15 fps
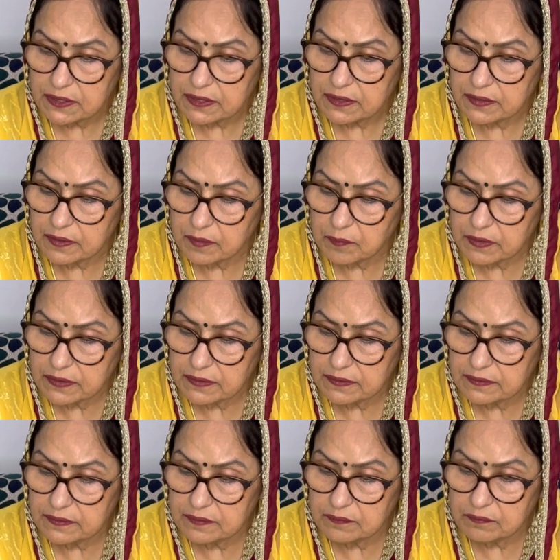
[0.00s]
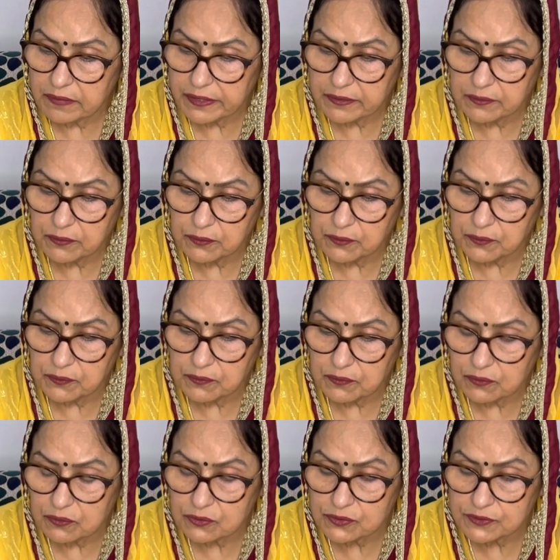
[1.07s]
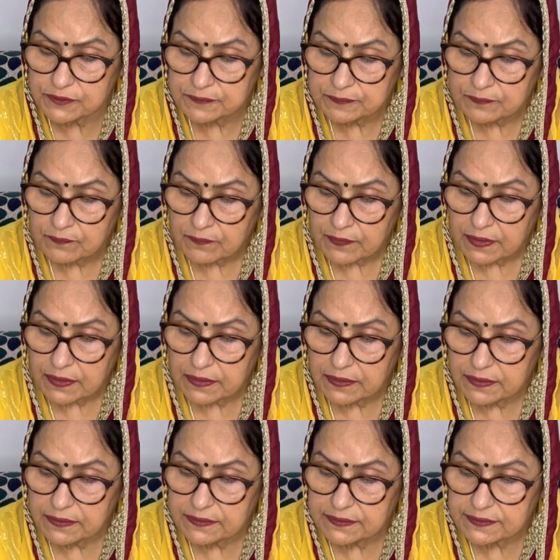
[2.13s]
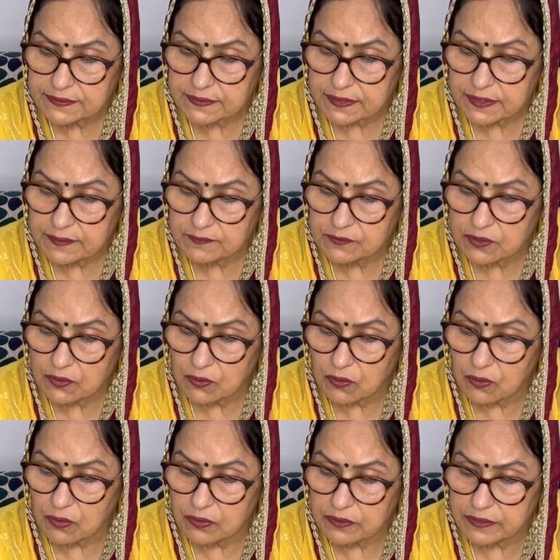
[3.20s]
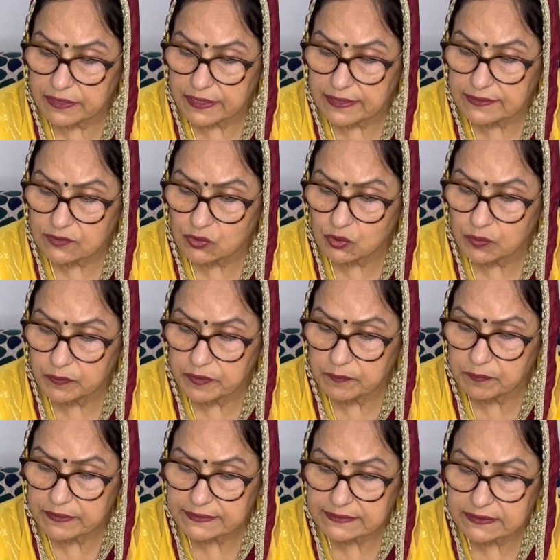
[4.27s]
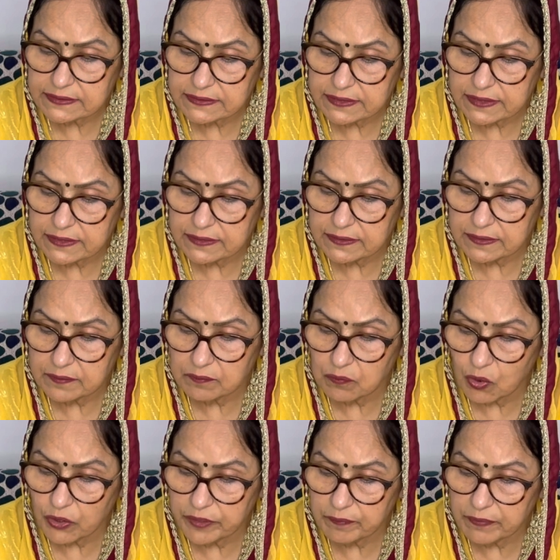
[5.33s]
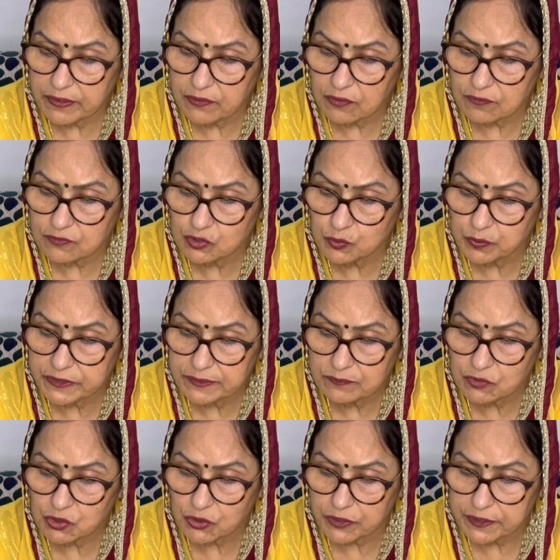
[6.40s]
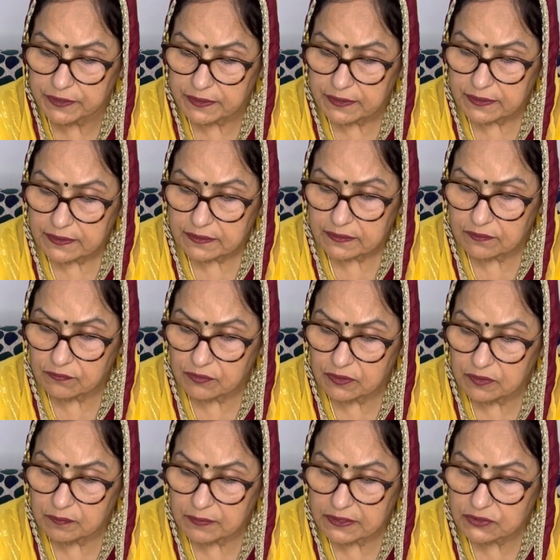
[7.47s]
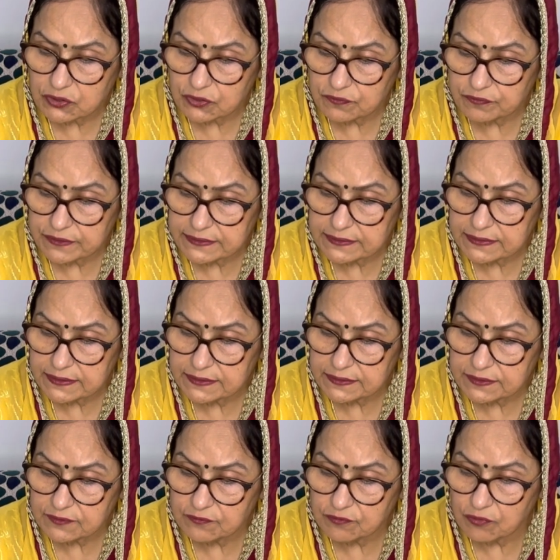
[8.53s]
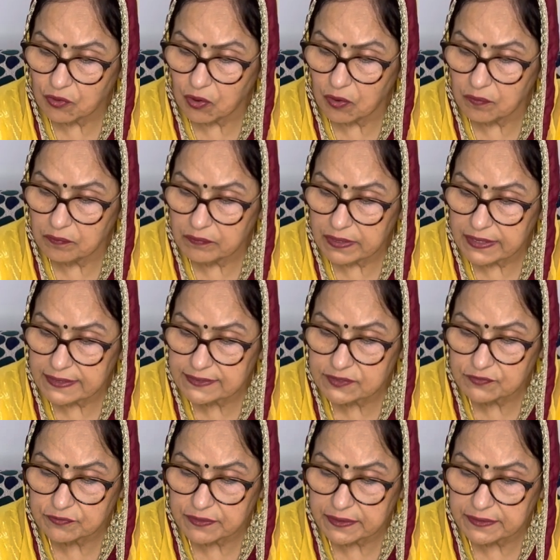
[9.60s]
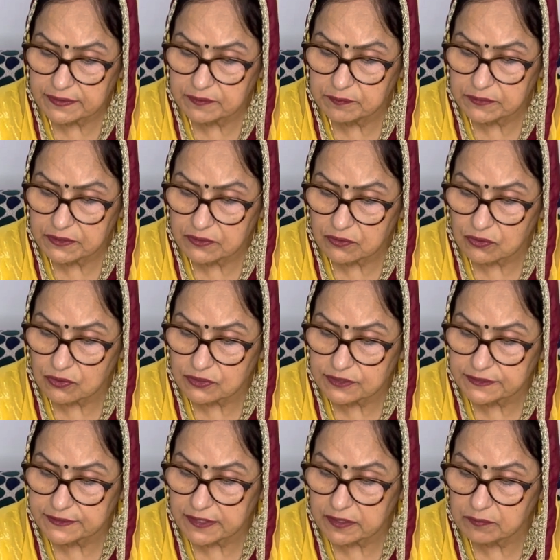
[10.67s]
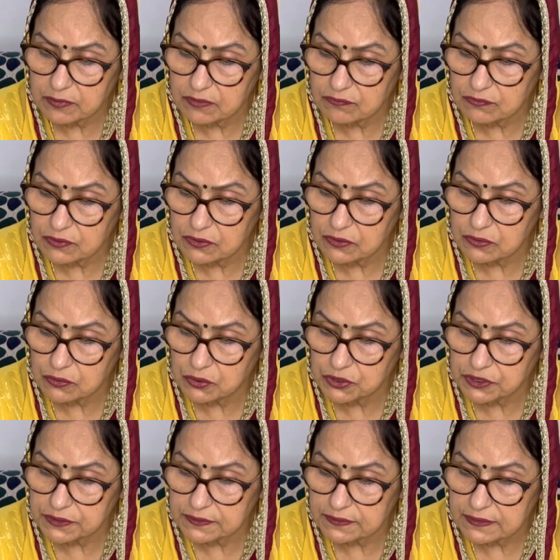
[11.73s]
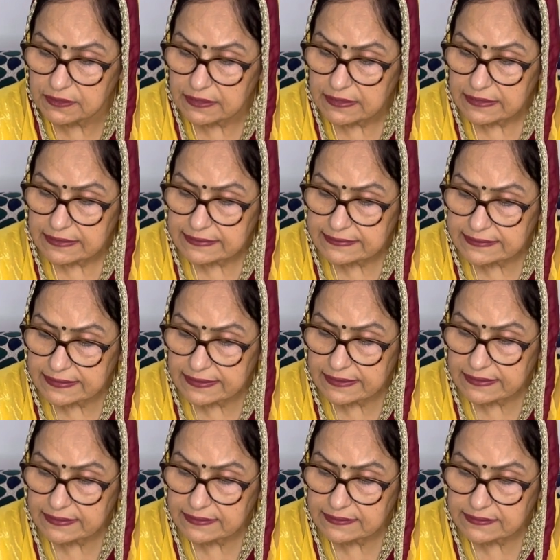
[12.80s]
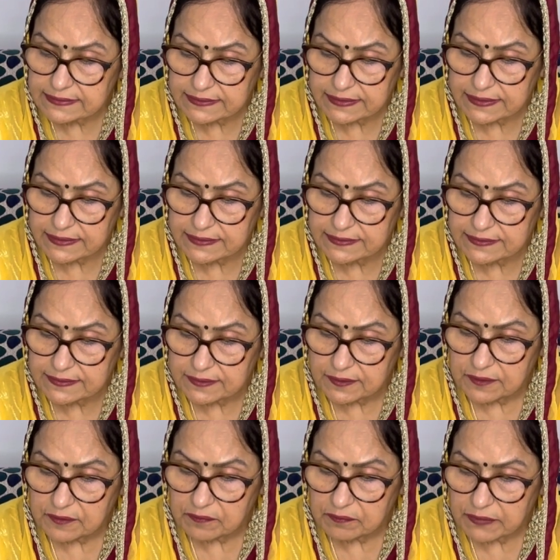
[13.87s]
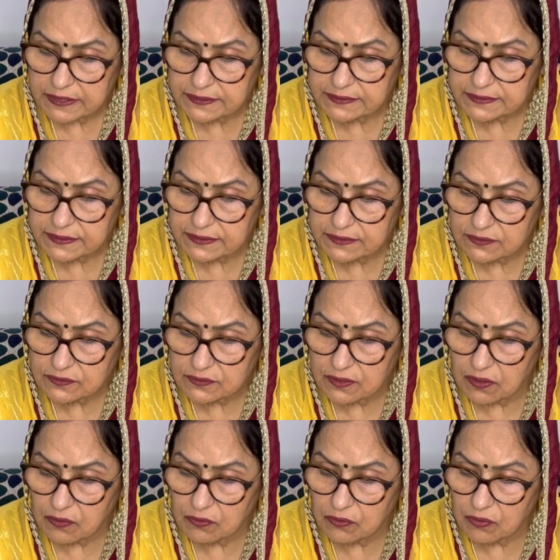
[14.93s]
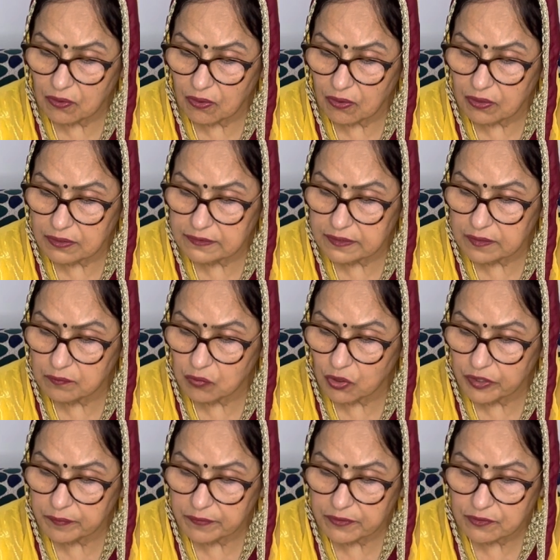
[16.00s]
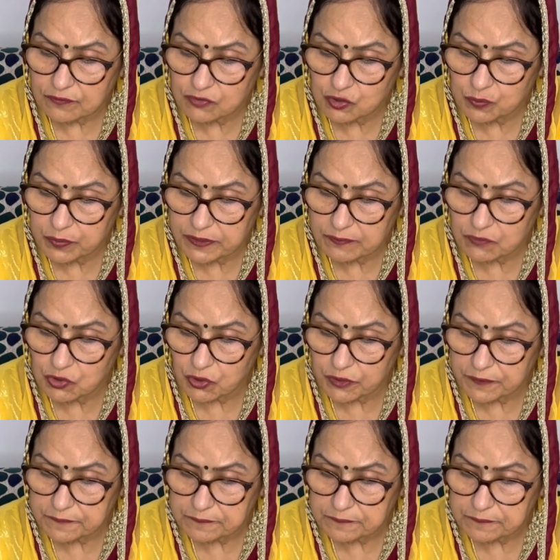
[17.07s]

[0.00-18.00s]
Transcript: Ramanand, my Guru, knows. He describes the Lord as omnipresent and embodiment of supreme joy. The world master of fascinating form has ferried me across the terrible world ocean. Saint says, meditate thou God, the embodiment of supreme joy.